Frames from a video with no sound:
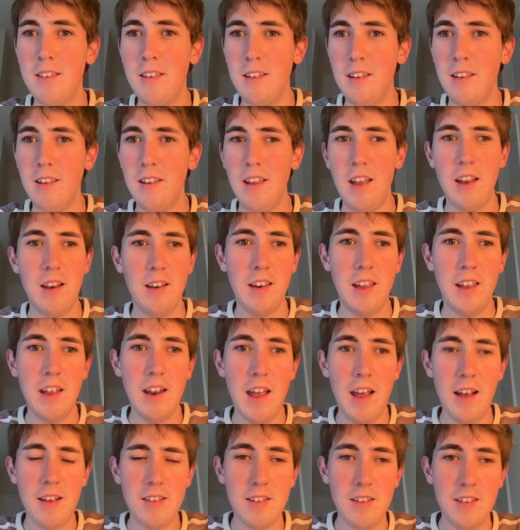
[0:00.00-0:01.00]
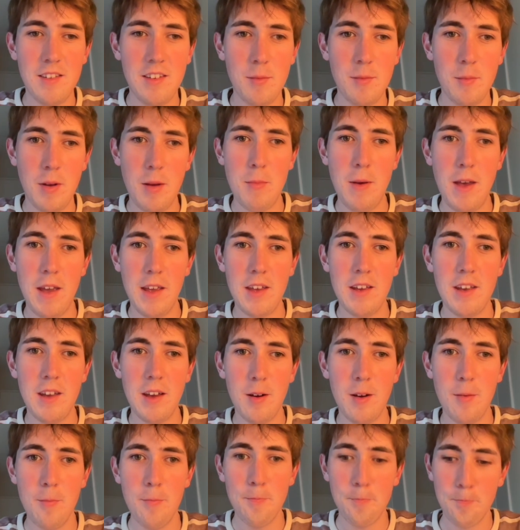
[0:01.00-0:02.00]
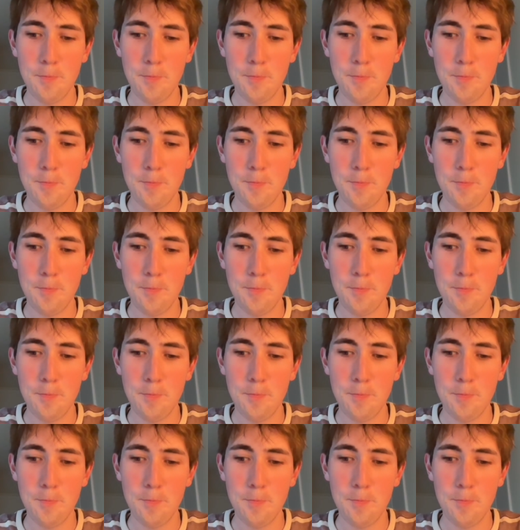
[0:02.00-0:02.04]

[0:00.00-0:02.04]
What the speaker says: and get access to my bank account.